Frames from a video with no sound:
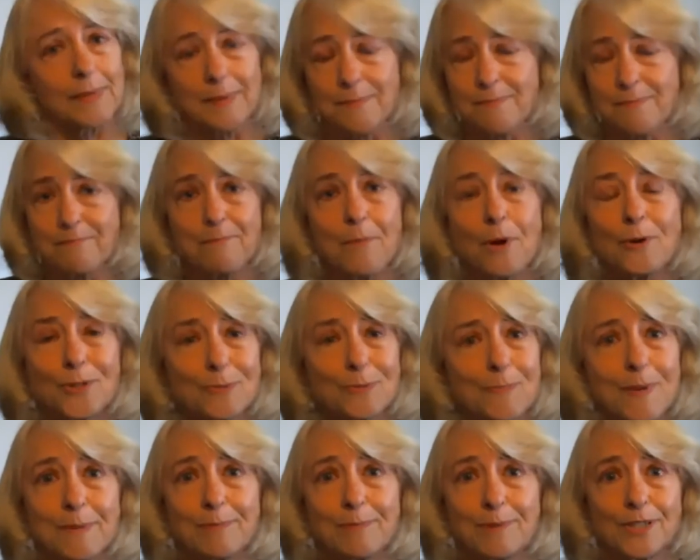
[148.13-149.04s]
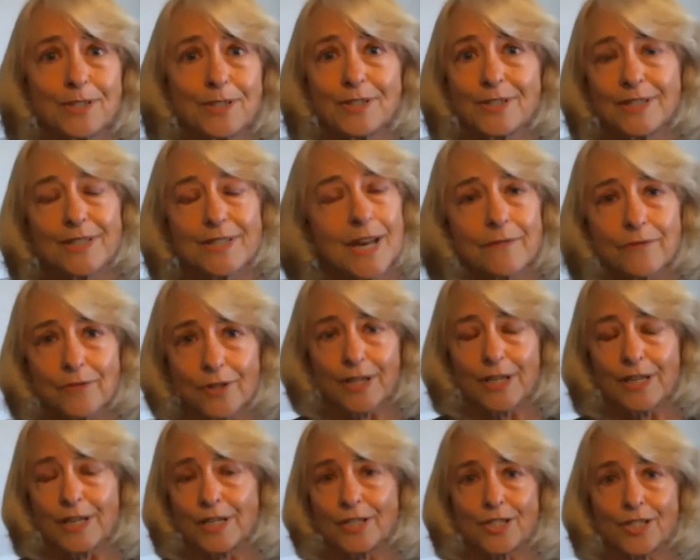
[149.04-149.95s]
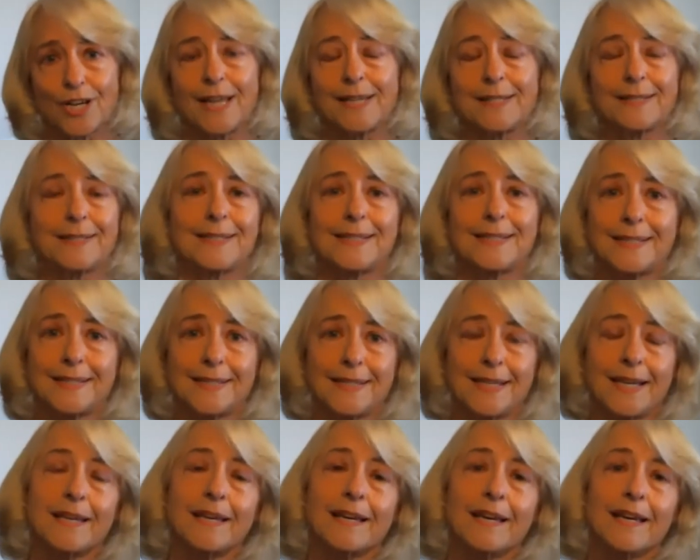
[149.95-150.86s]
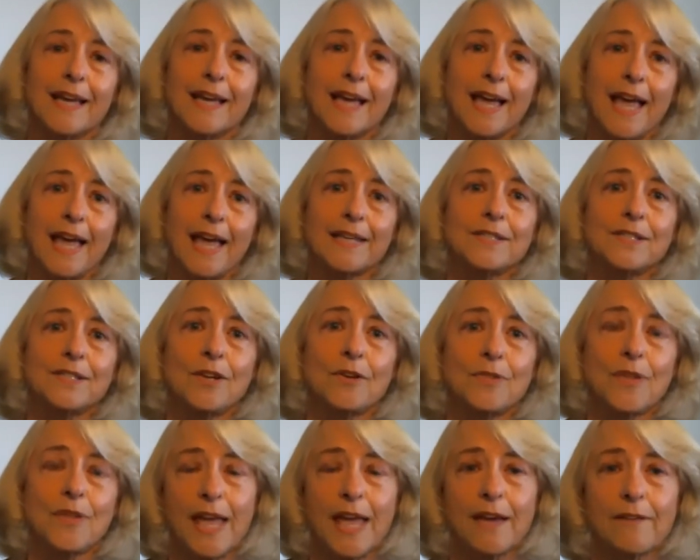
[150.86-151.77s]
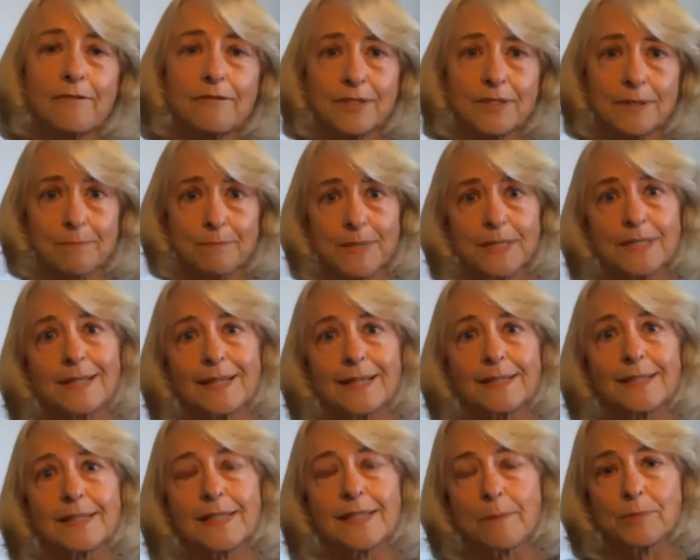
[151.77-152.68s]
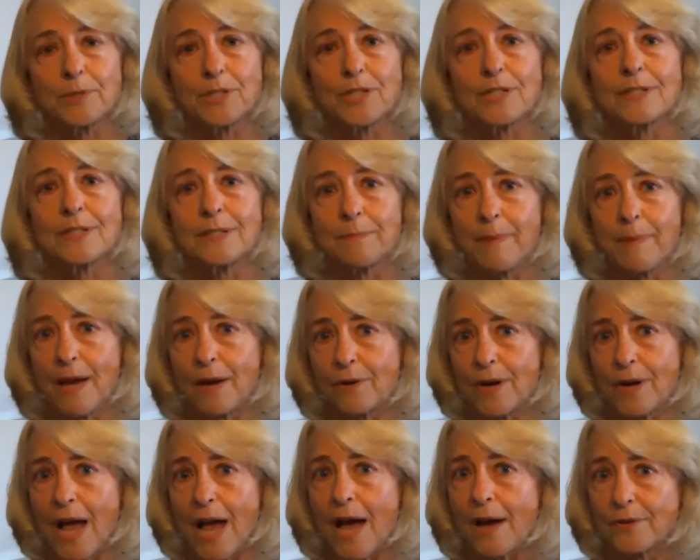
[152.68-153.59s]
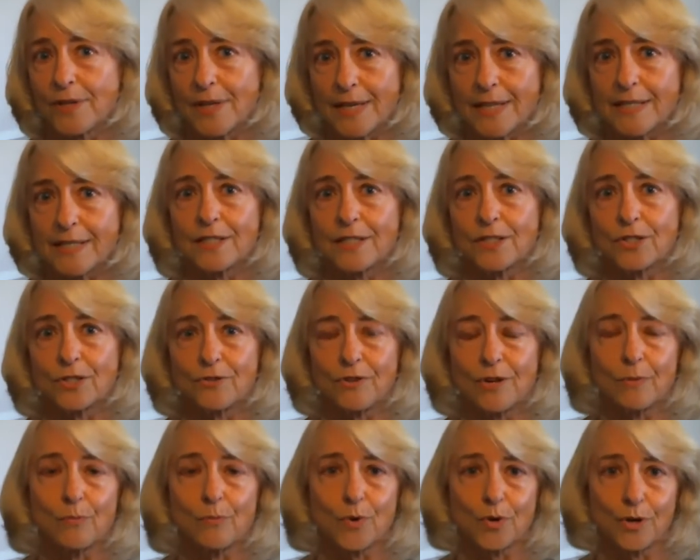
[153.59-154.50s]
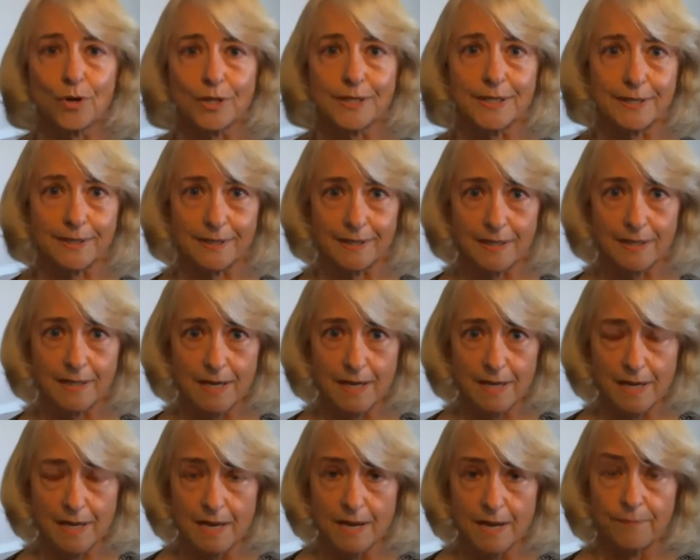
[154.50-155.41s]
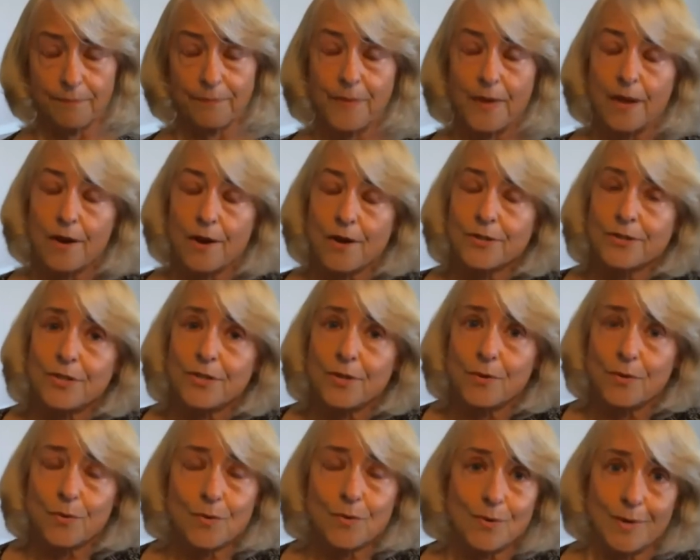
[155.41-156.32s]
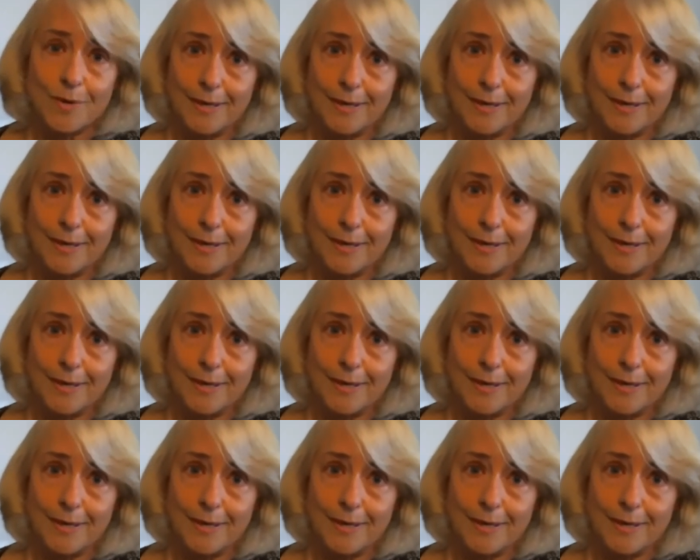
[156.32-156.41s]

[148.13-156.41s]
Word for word: most people just never get a chance to see. And so they have some misconceptions about how the industry works. They also